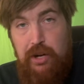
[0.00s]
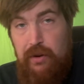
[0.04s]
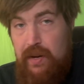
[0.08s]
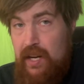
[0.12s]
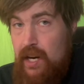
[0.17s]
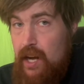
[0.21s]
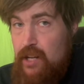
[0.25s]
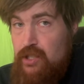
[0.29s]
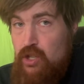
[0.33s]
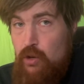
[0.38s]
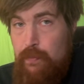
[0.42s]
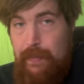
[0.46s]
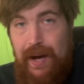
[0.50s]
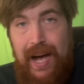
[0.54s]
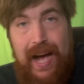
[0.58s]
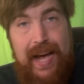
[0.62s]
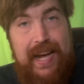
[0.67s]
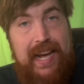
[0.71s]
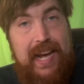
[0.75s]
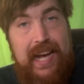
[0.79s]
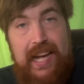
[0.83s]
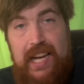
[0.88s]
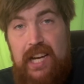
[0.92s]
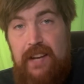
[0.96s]
you can also
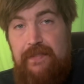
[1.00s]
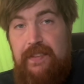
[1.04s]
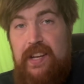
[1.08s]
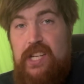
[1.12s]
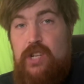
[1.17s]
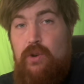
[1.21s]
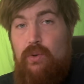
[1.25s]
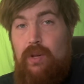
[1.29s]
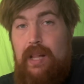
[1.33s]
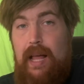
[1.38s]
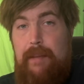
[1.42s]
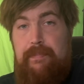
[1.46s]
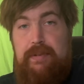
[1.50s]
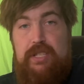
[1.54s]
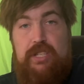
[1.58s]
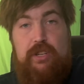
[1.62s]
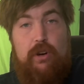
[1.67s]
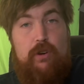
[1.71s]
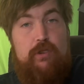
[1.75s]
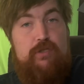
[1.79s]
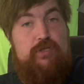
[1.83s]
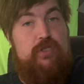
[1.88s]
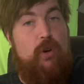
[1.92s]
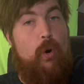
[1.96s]
buy individual
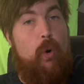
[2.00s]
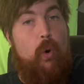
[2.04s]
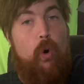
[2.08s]
episodes